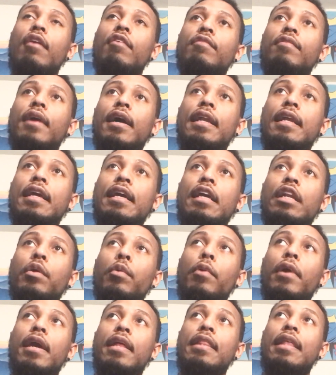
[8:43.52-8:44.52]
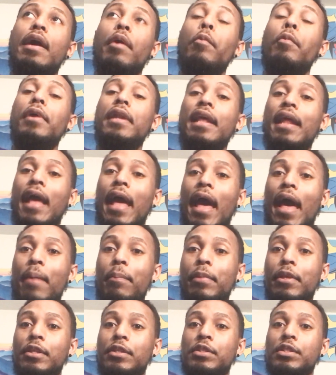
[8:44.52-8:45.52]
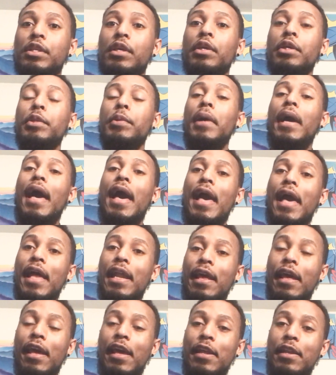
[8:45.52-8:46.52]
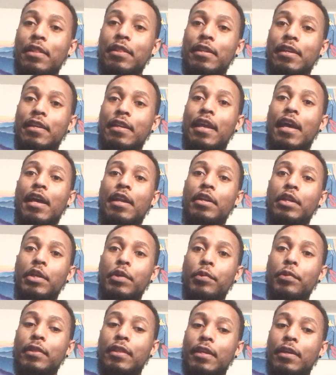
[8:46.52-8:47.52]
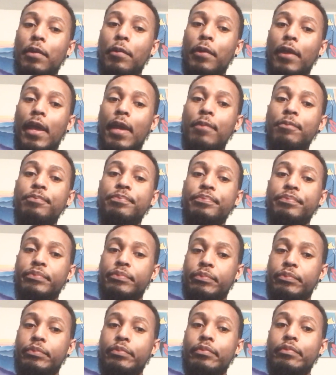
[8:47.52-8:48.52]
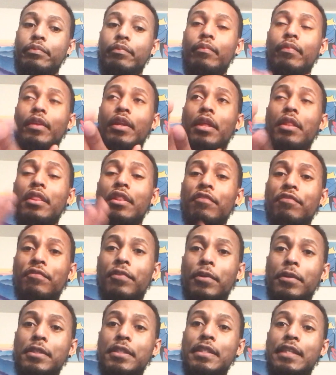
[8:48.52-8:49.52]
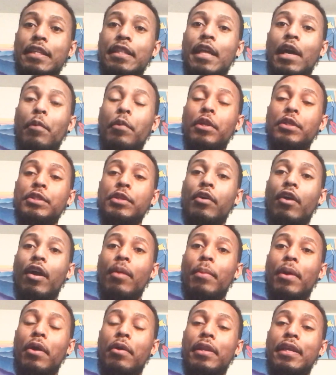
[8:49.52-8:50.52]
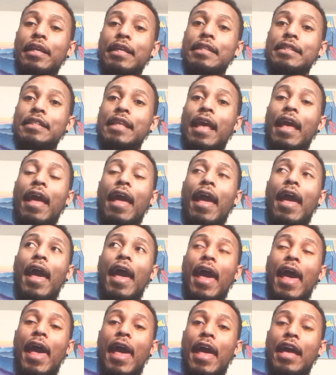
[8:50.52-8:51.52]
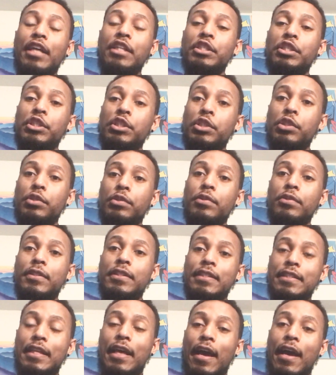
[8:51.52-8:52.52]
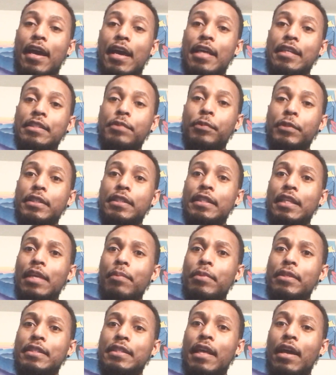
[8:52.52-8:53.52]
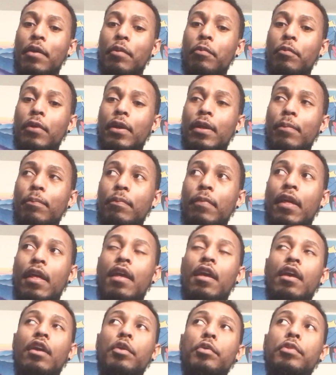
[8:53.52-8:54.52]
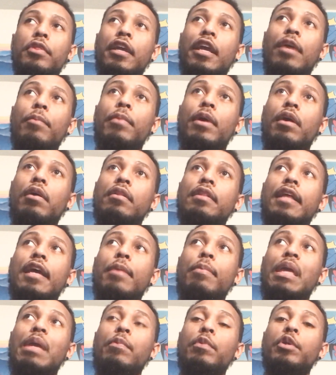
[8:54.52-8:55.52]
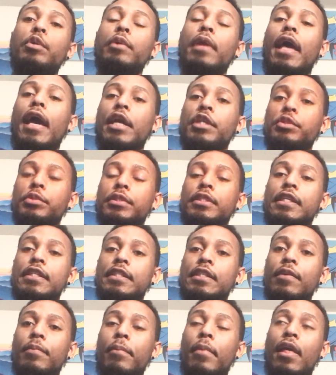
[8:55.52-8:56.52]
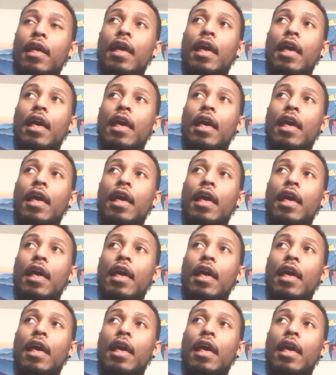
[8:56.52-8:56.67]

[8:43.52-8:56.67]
fighting it in a way that when it happens, you know how to handle it and how to deal with it, okay? The first thing that I want to talk about is exercise. What's deep is that when you think about like people doing an exorcism,